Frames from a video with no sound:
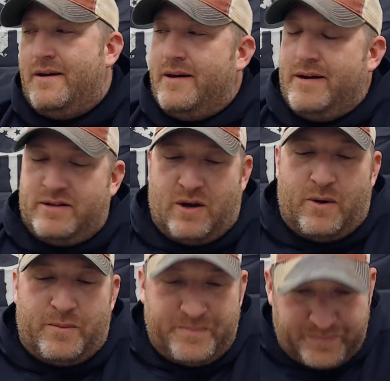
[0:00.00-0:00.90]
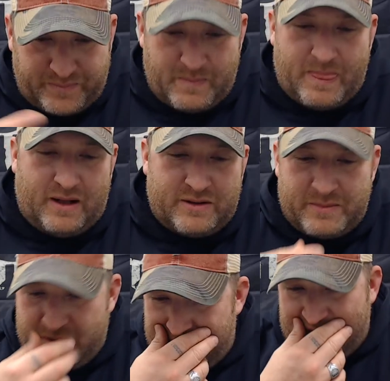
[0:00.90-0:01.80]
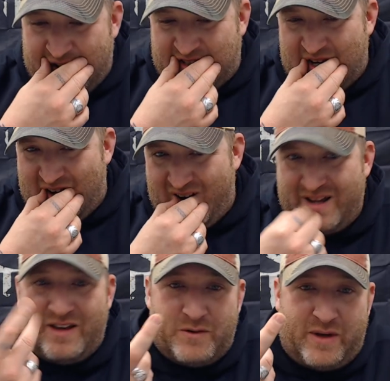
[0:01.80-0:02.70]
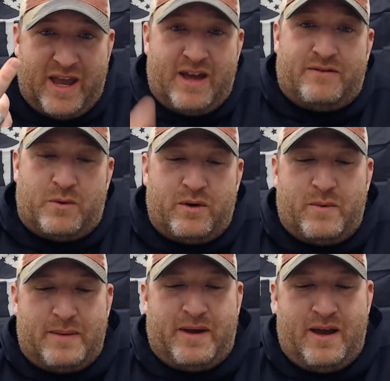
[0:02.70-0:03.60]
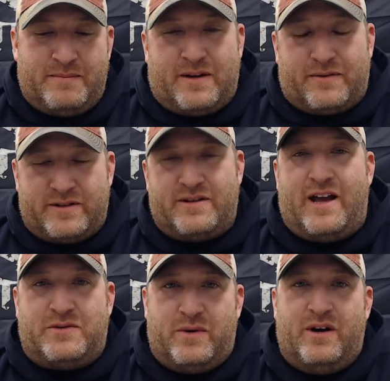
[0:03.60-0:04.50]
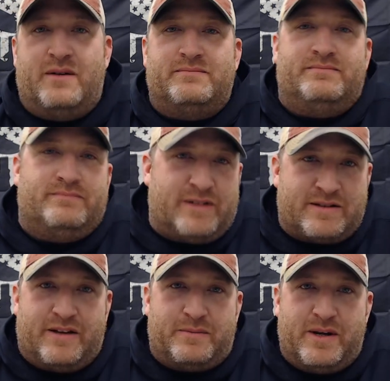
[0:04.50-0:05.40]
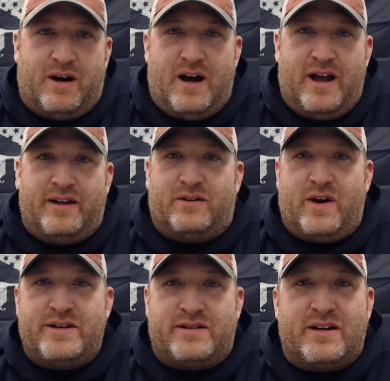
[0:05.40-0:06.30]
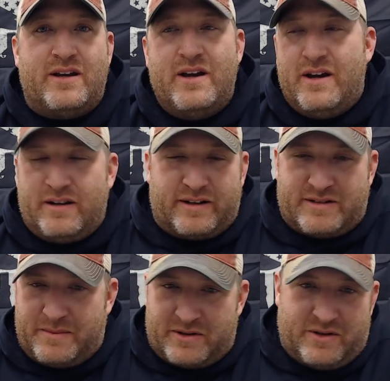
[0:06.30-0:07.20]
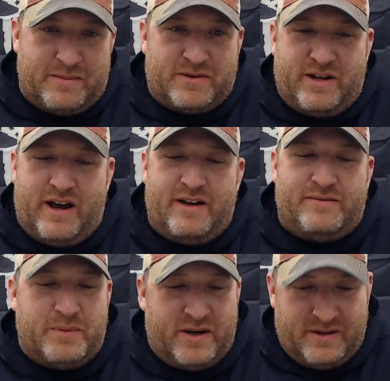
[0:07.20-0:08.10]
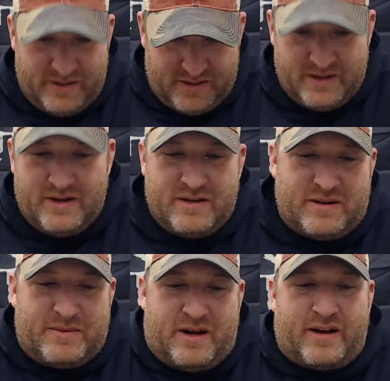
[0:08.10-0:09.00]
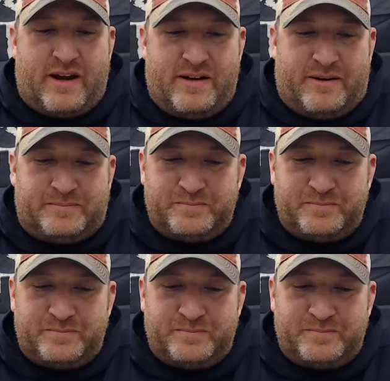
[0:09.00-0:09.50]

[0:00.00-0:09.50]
So a little bit of advice there. If you can afford a webcam, definitely snatch one up. Doesn't have to be all high-end crazy like some of the streamers have, but something that'll get it done.